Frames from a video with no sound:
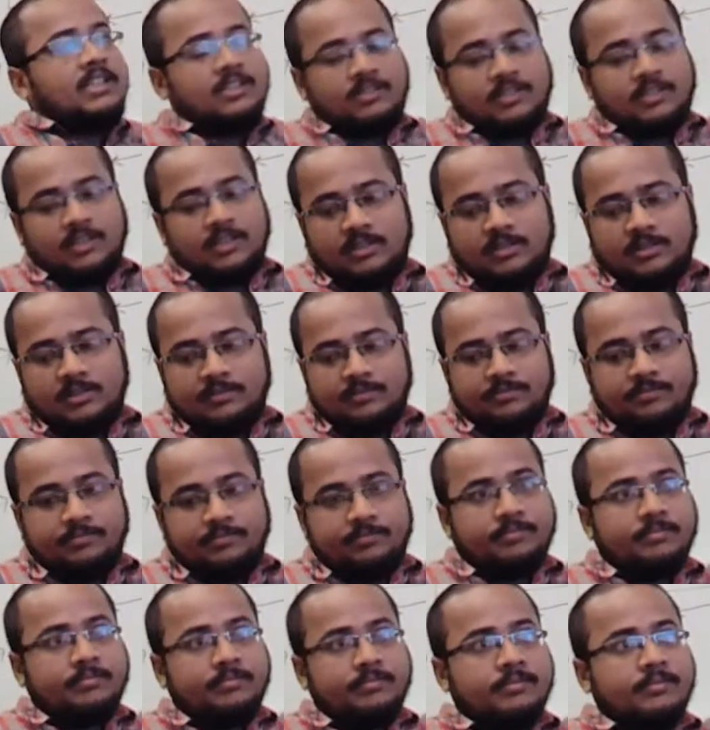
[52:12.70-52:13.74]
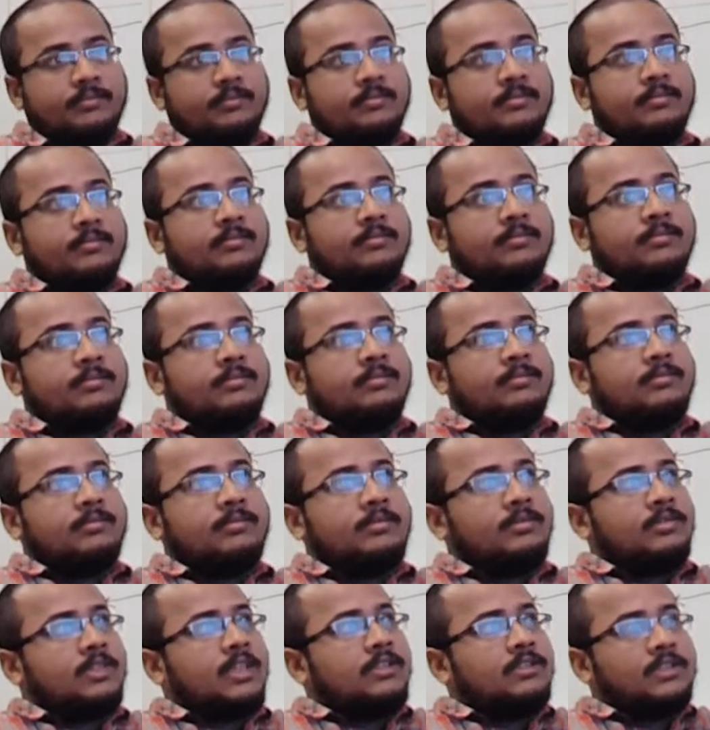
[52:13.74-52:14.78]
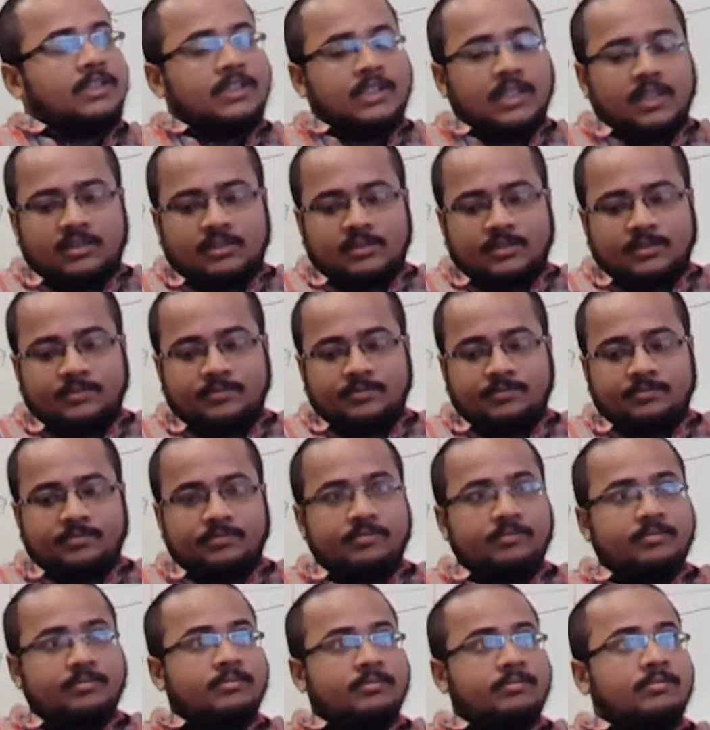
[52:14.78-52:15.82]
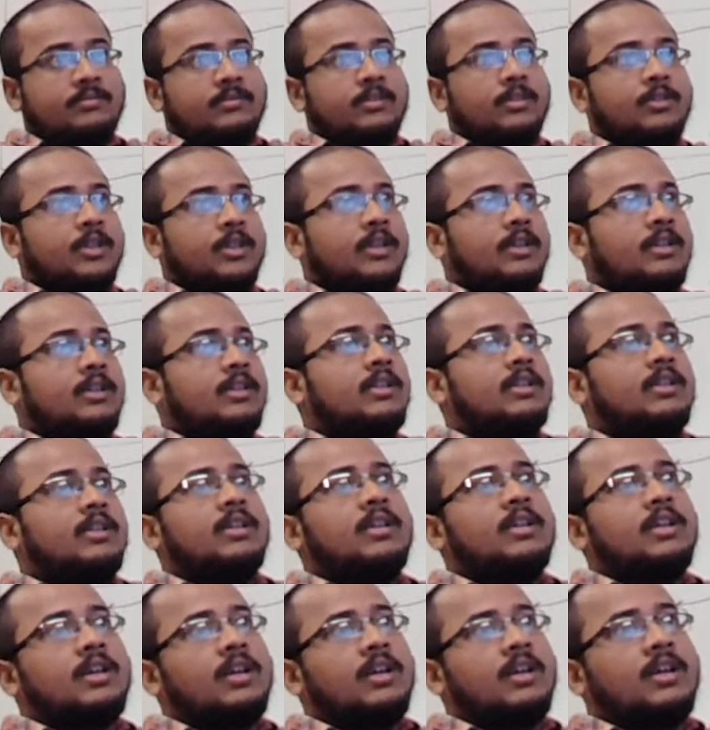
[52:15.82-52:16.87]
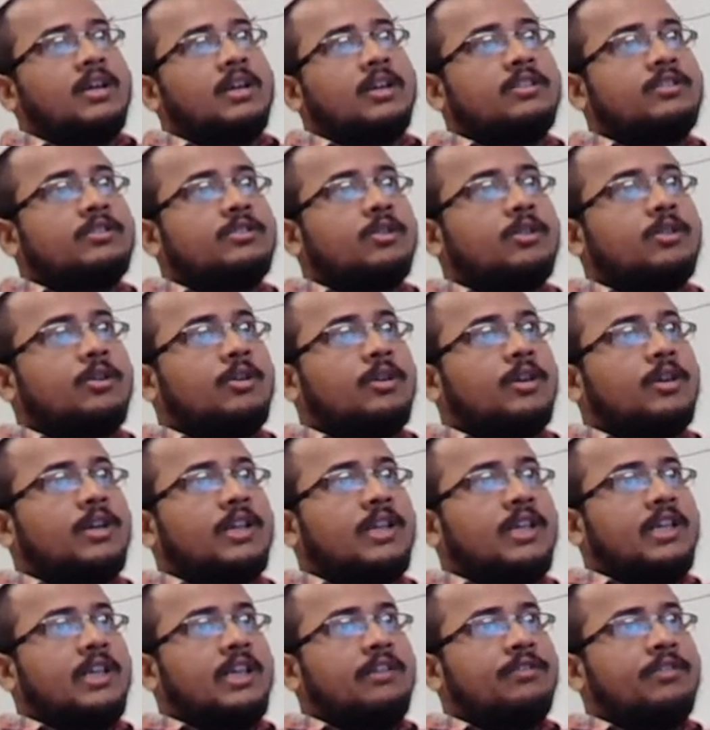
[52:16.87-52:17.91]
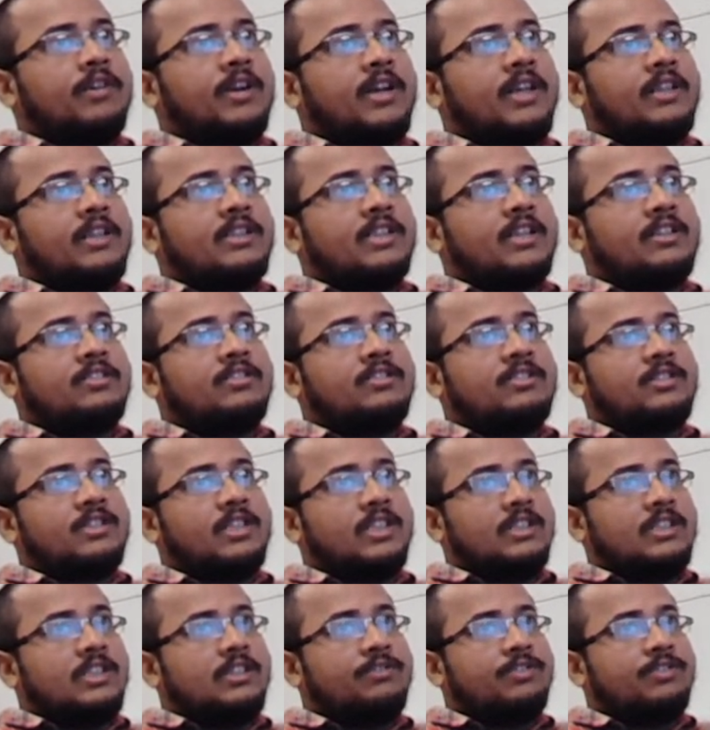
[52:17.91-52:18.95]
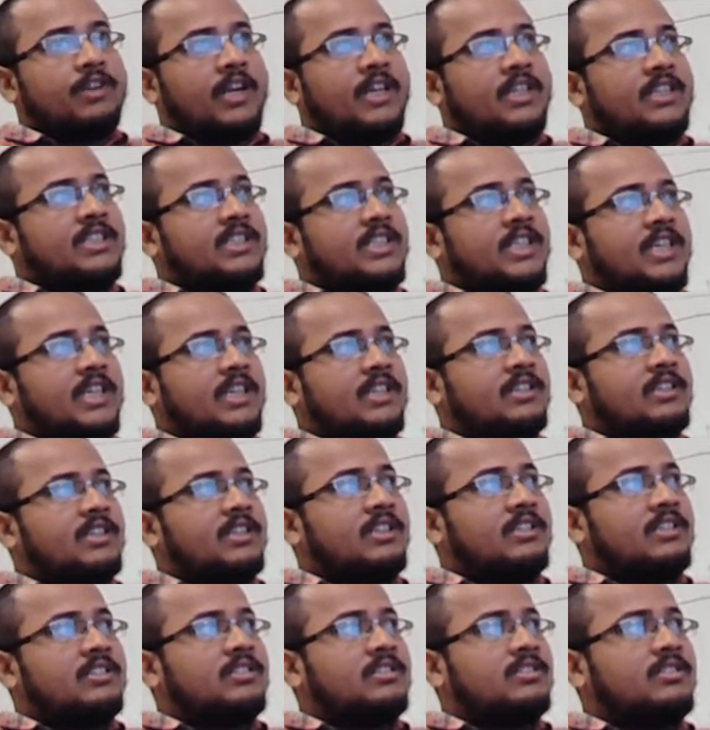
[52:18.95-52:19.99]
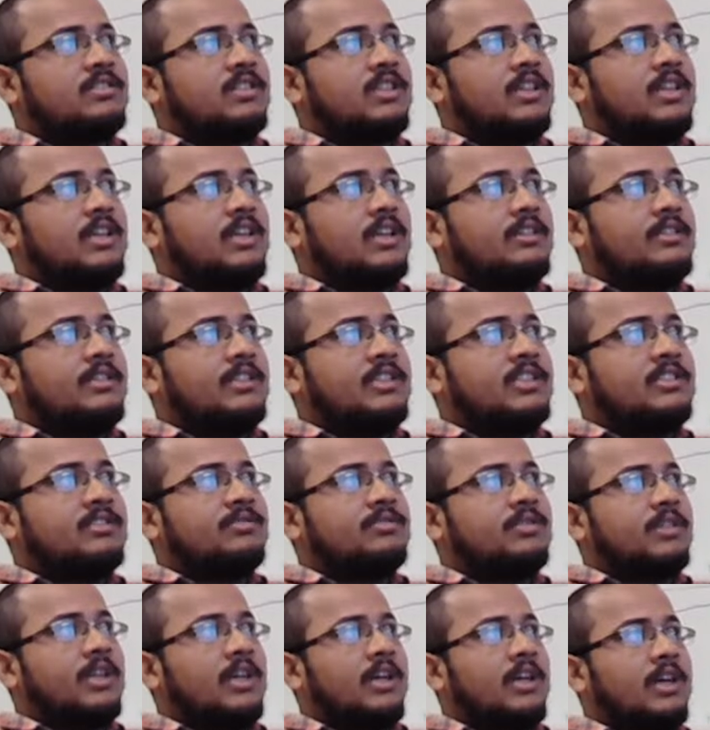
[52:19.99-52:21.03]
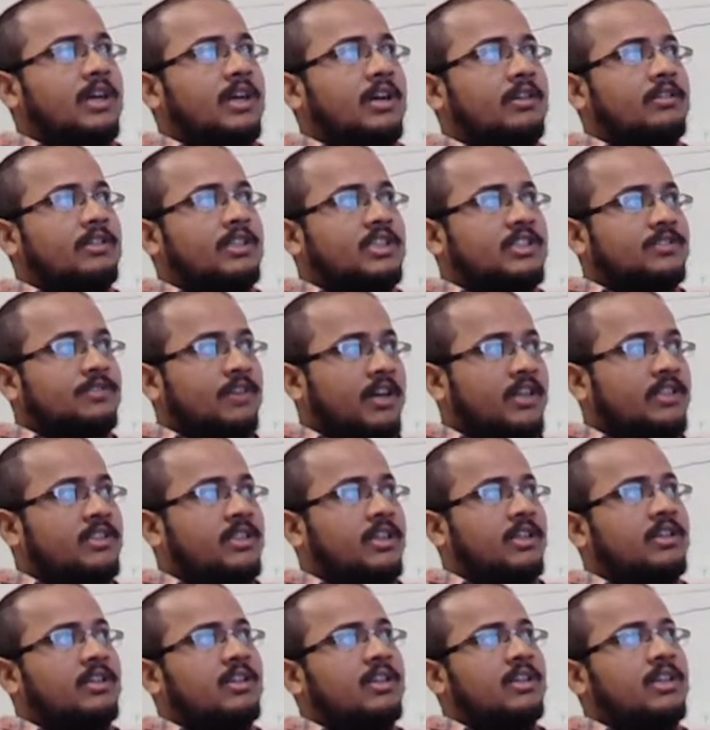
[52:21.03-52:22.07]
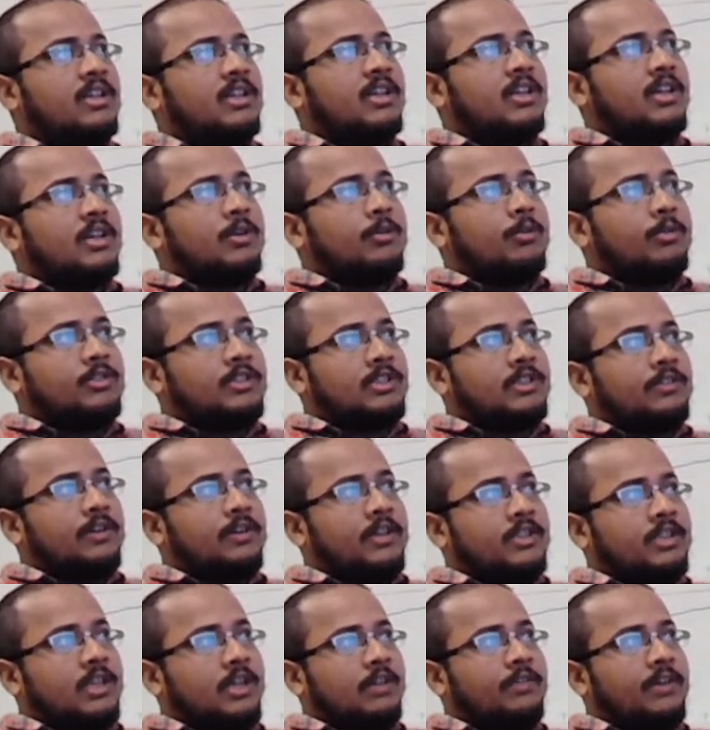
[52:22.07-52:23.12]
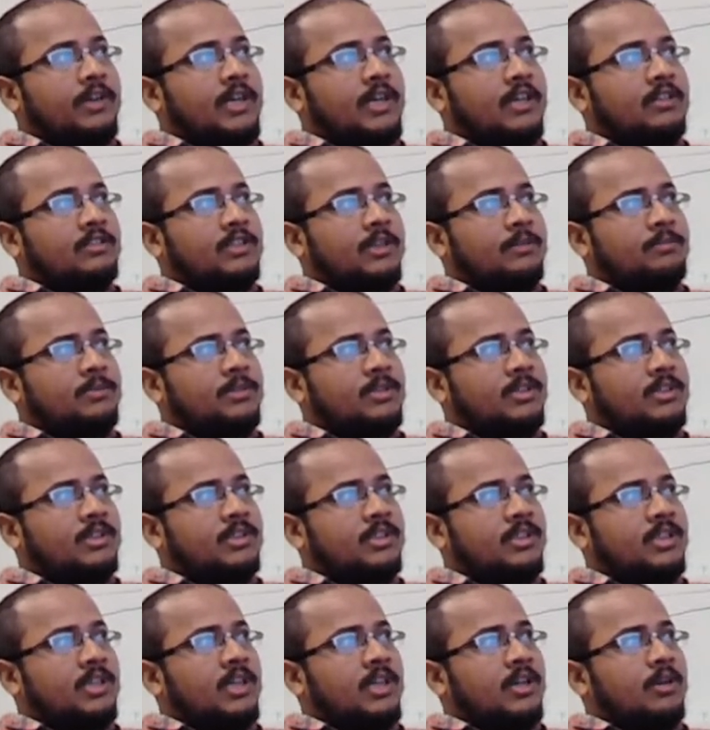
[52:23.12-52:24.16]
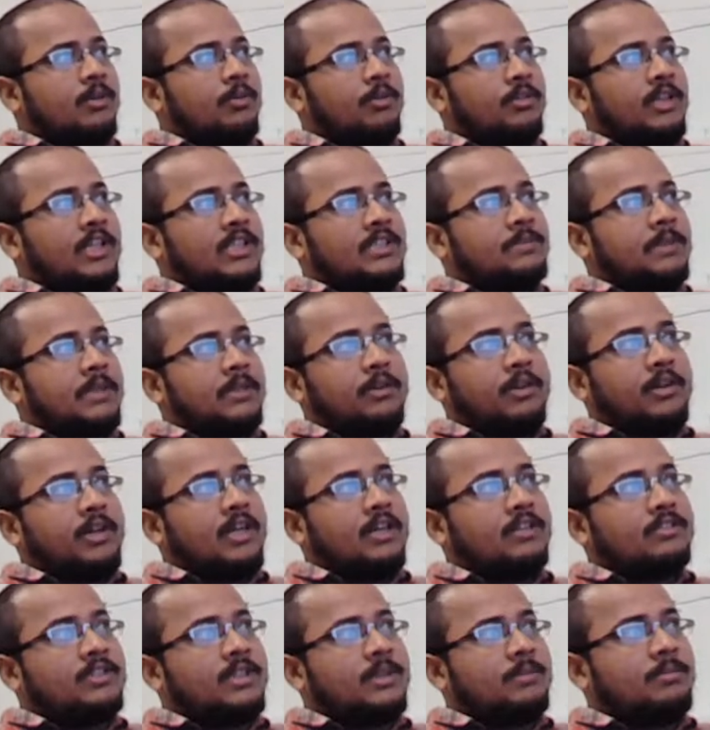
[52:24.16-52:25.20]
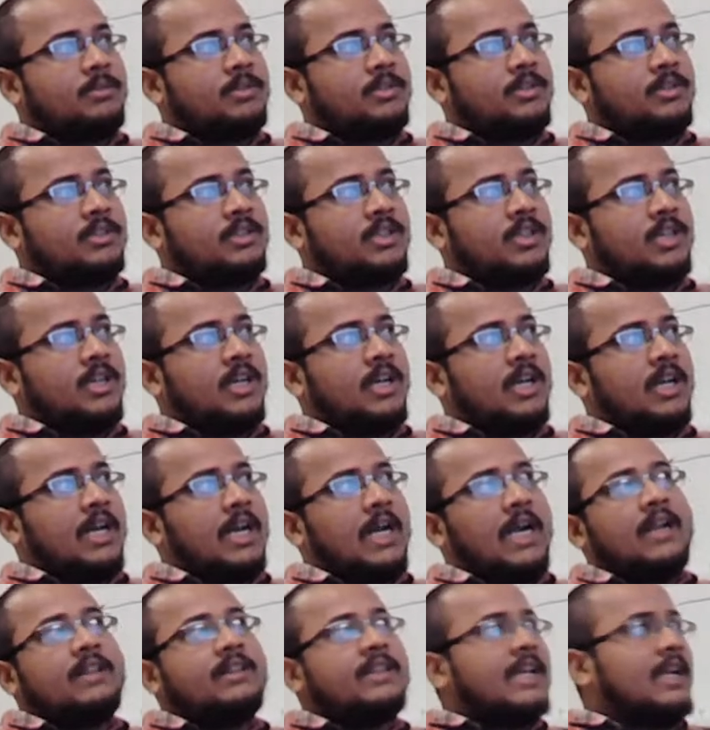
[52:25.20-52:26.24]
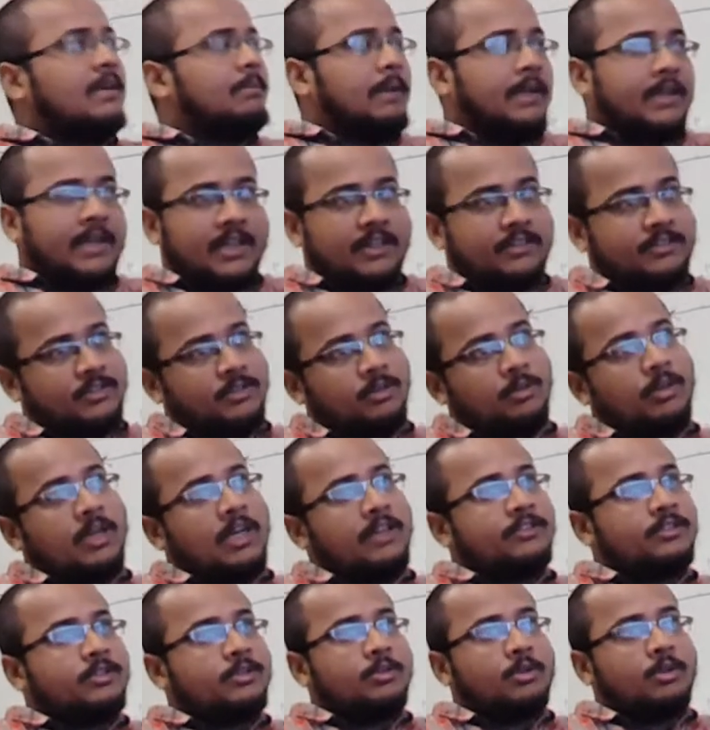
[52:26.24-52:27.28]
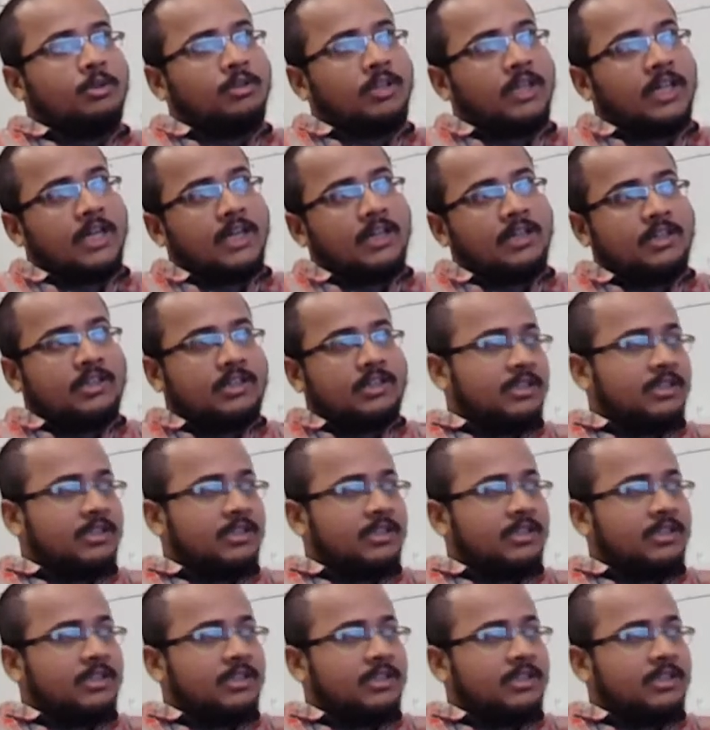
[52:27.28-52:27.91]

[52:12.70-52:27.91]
descent. Just see that. Okay. So if I just differentiate this function, which is the function of intercept, with respect to intercept, and then make it zero, as you know that